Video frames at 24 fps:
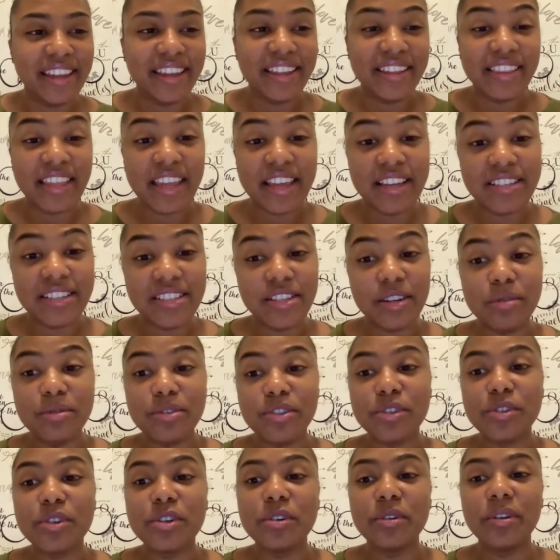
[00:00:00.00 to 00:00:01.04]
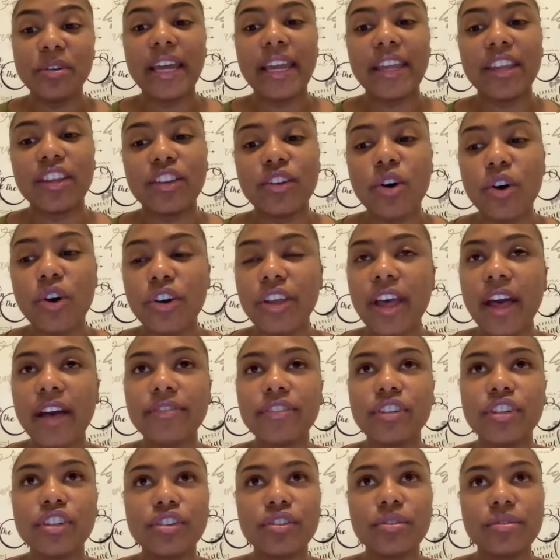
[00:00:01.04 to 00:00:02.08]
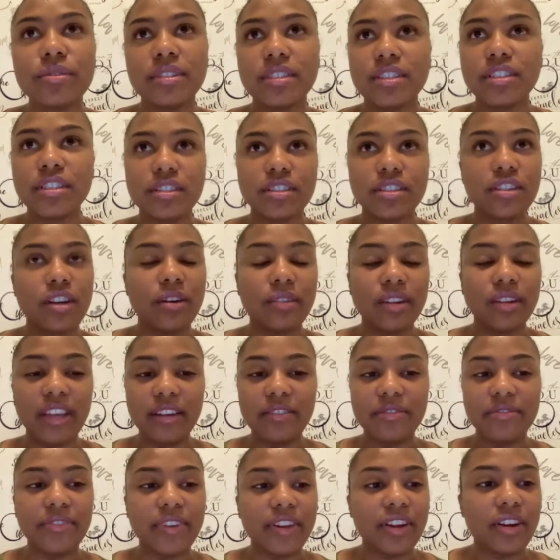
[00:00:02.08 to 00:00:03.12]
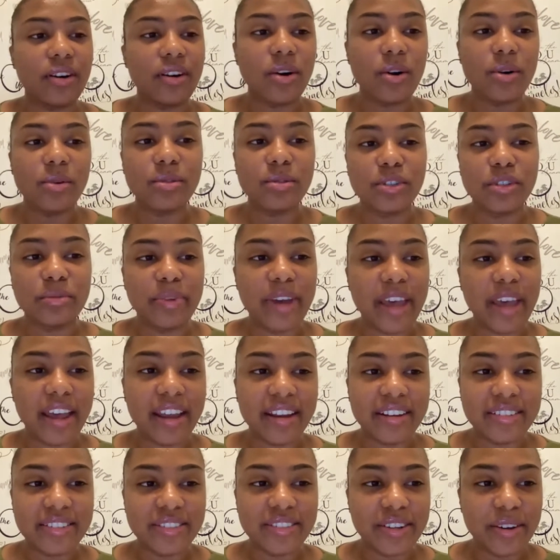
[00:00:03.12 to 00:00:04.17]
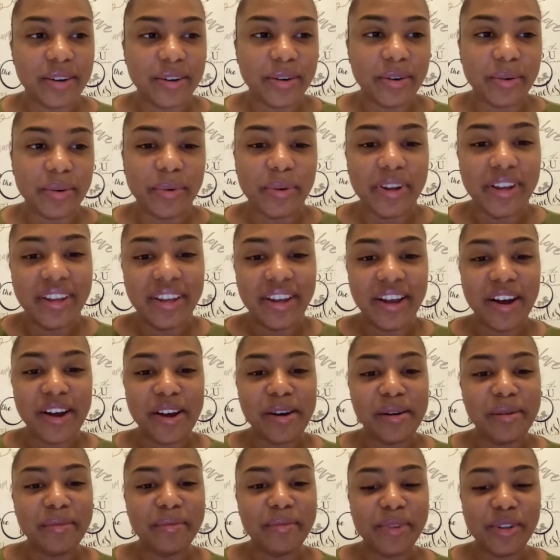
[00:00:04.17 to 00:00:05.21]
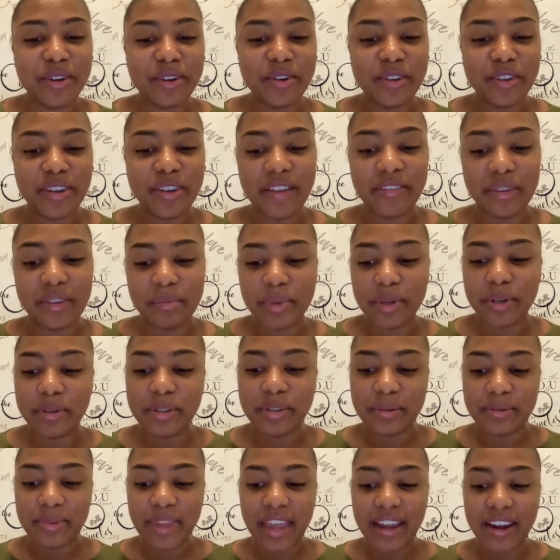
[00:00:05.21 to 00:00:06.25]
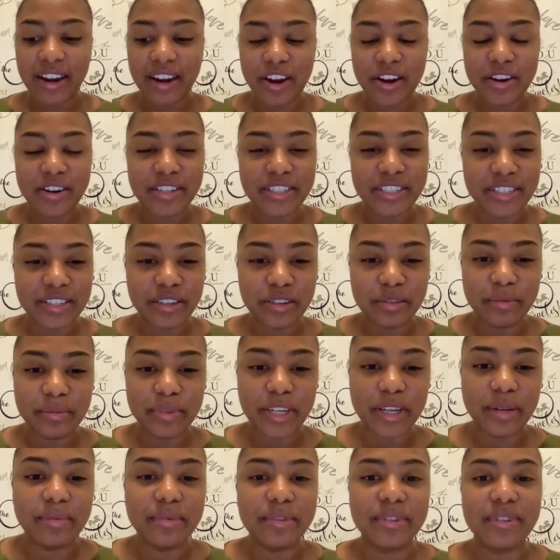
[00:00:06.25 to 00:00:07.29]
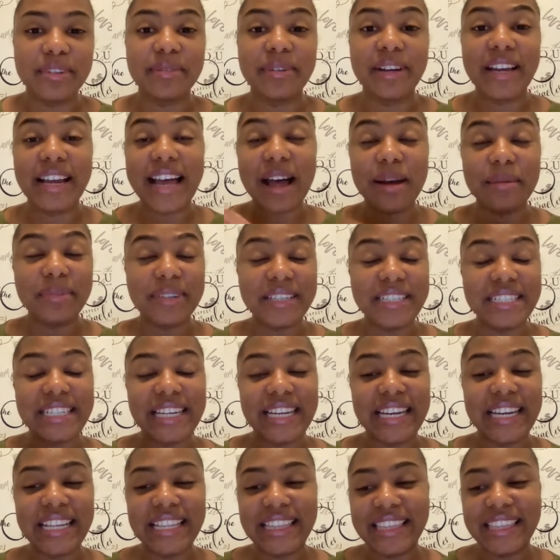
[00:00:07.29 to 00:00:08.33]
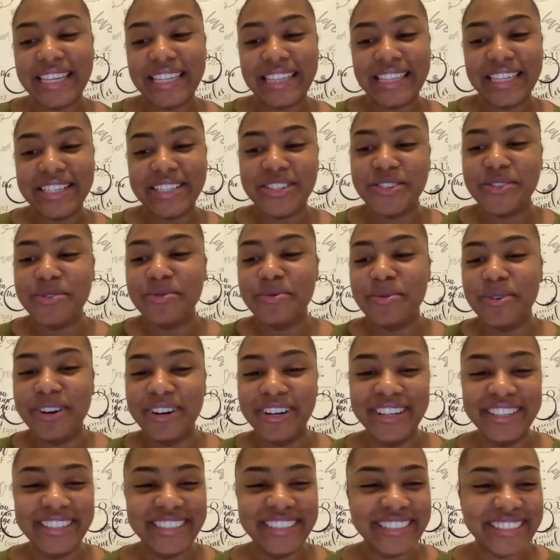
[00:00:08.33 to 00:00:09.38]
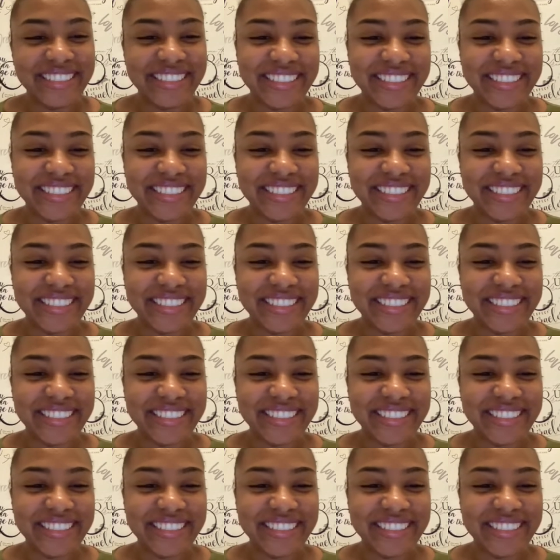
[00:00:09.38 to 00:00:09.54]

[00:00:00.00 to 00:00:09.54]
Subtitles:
And that's so true. Like all you have to do is just don't let fear hold you back. So, you know, you have to build up that courage and you'll be able to accomplish anything that you want.